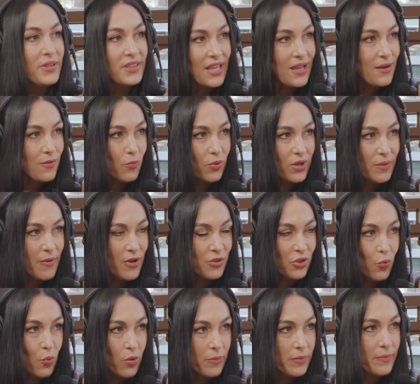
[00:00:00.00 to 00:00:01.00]
But then what
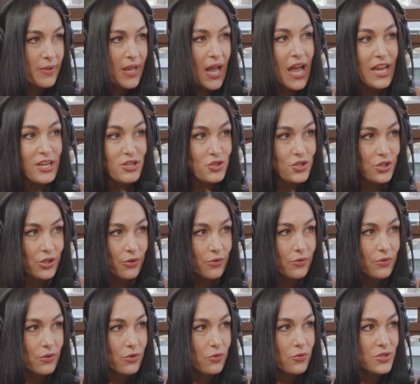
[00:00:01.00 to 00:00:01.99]
about the woman behind
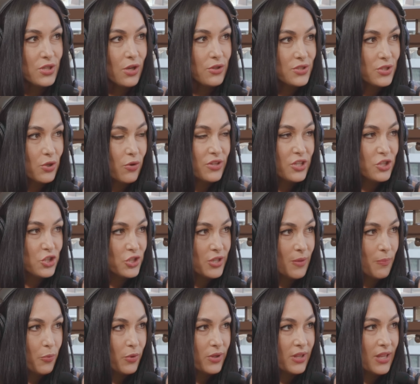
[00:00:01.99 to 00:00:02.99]
you who's also on the
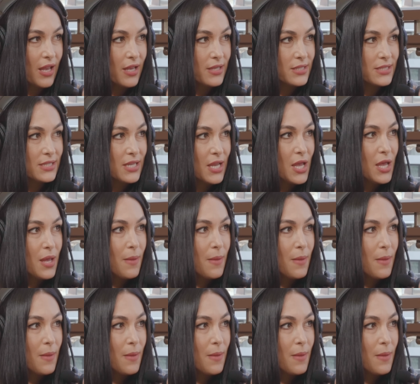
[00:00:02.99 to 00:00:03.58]
ship with us?